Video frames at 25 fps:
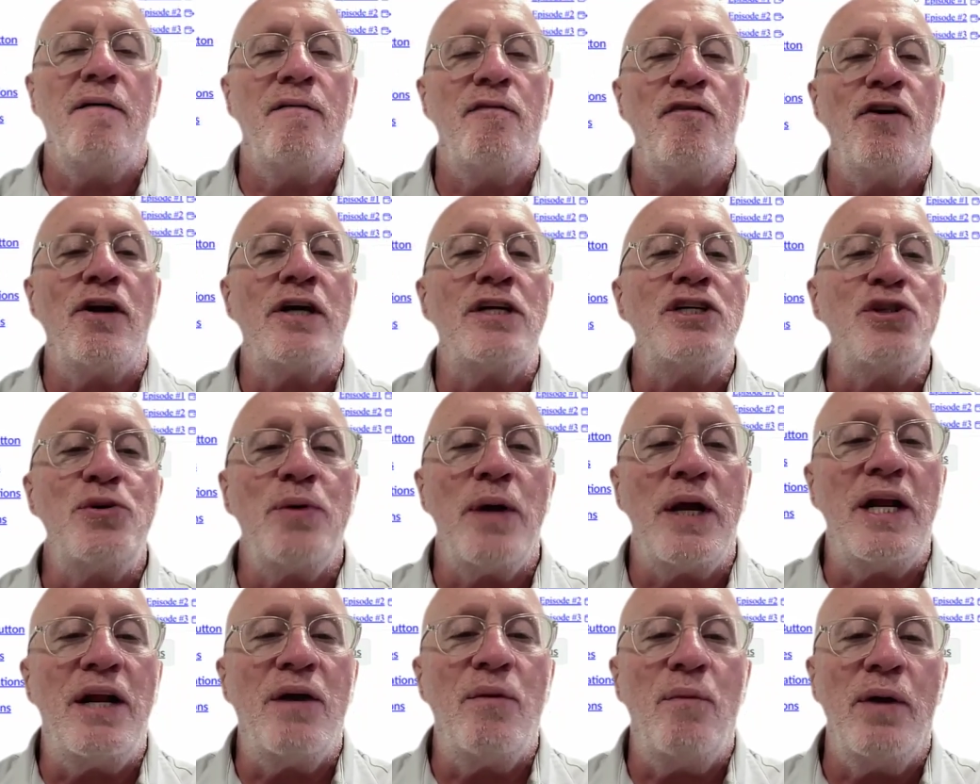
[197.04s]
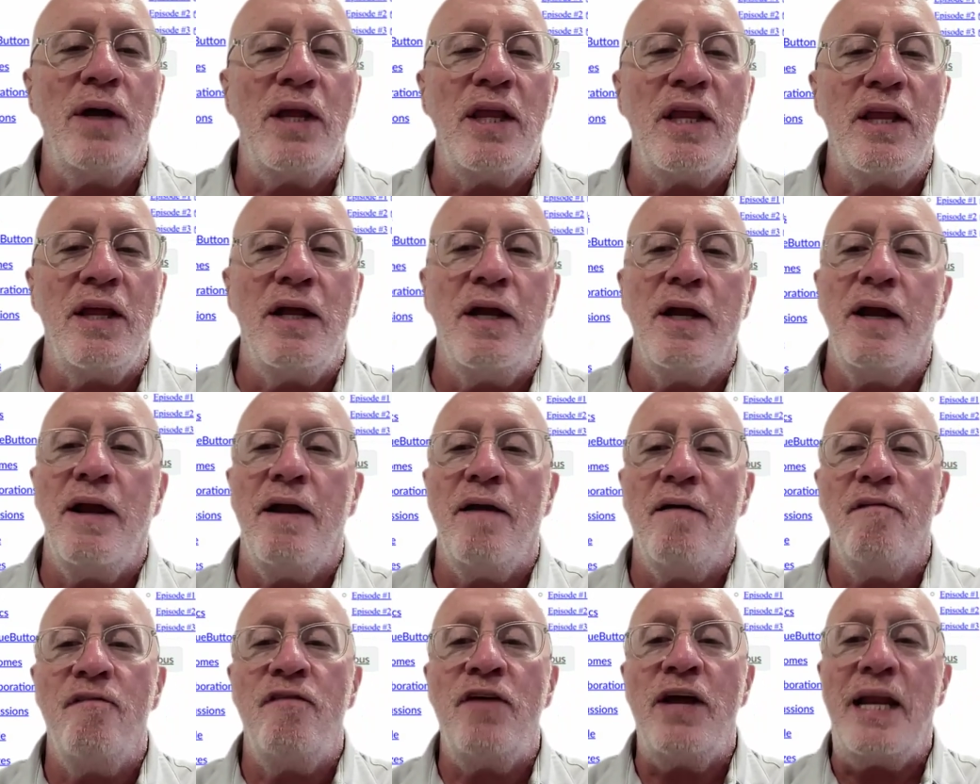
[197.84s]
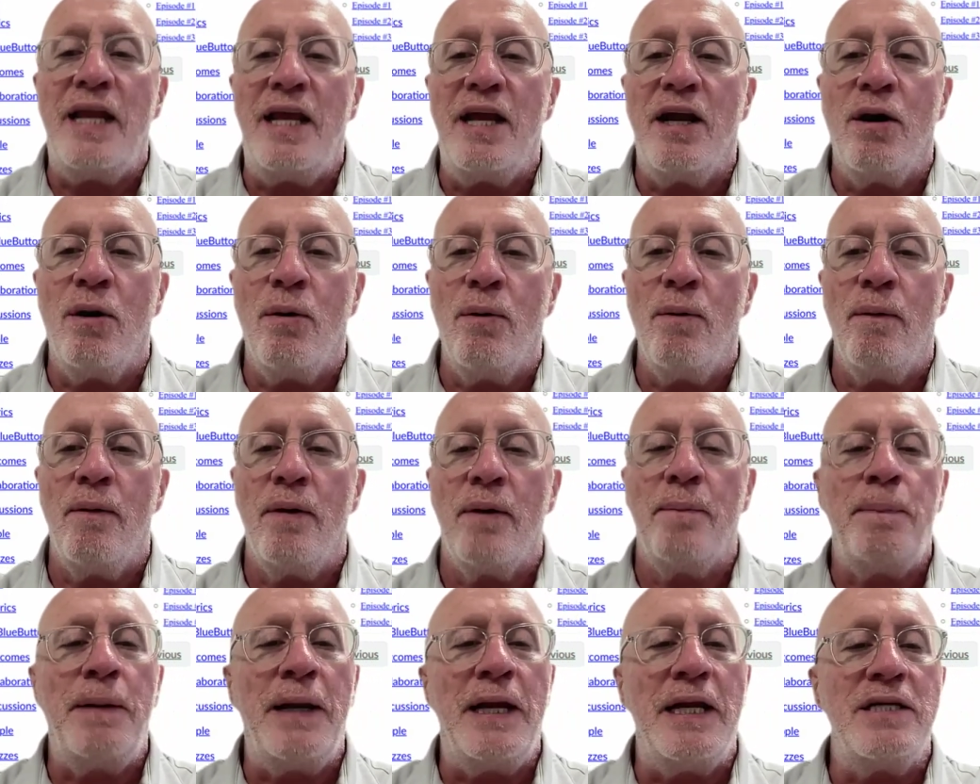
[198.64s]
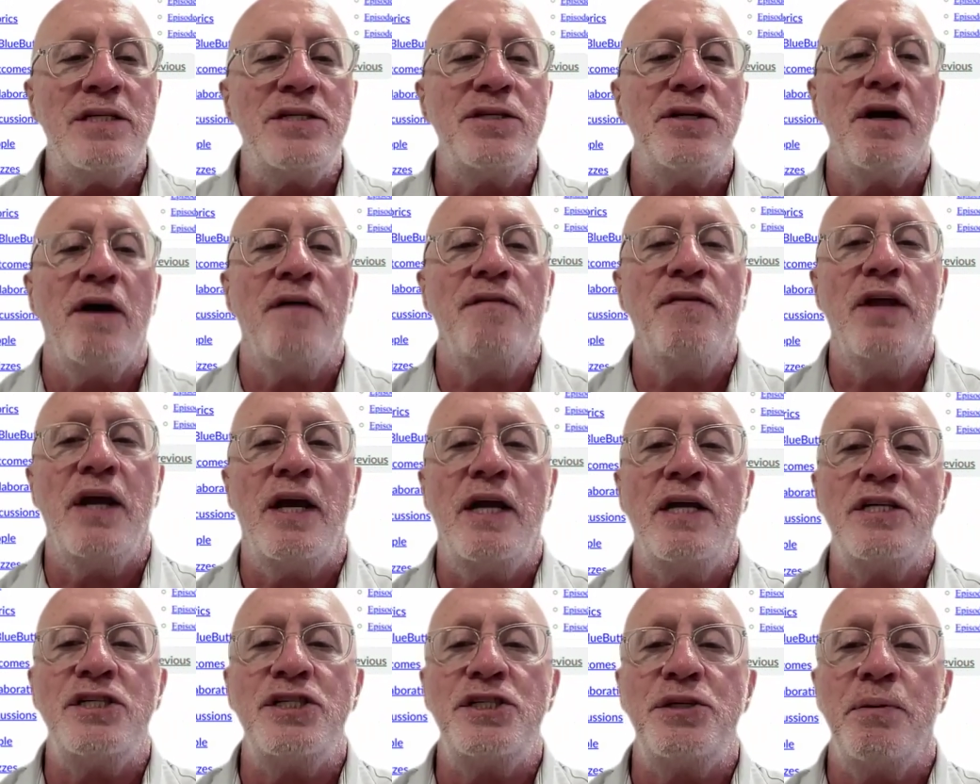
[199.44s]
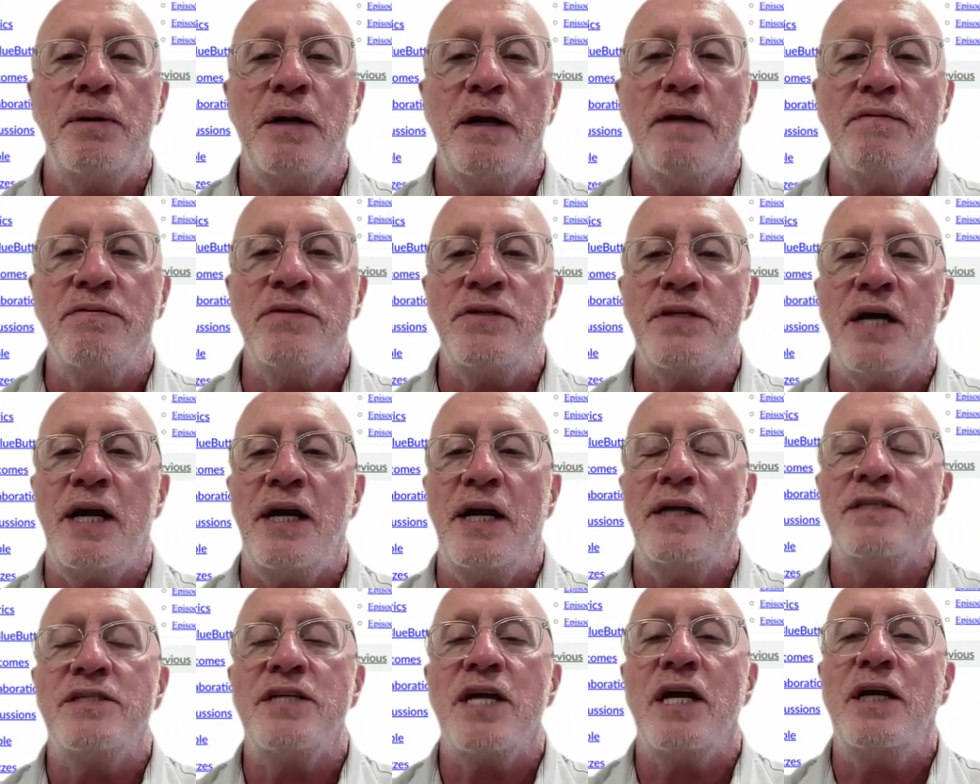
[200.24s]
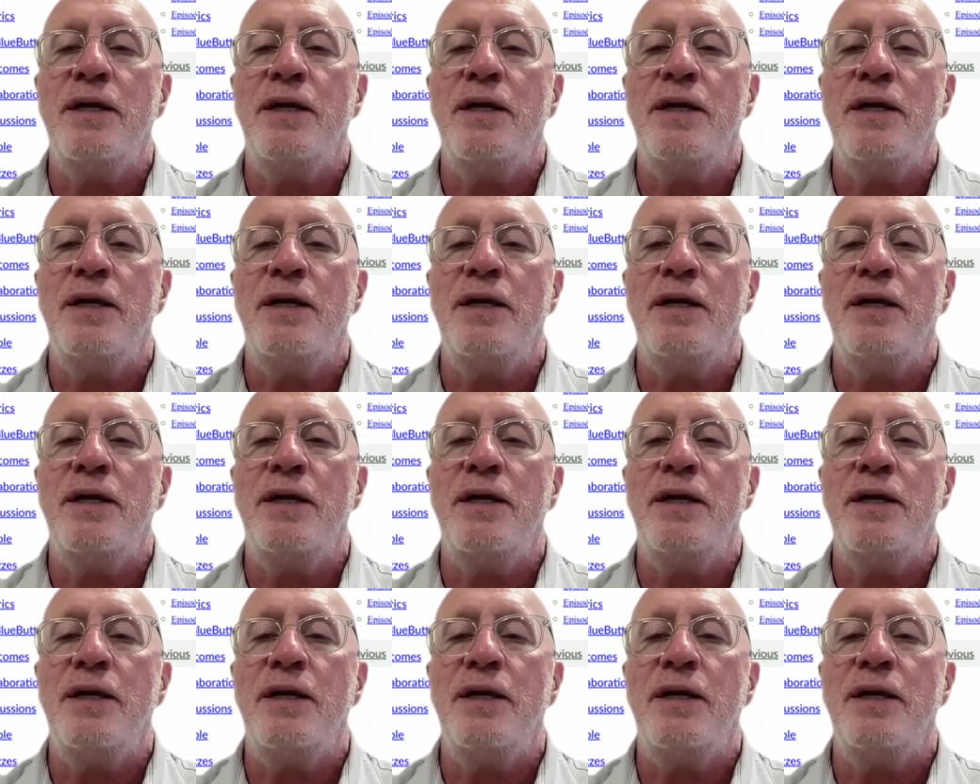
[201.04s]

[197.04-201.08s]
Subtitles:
frustrated with the video piece of the history of science.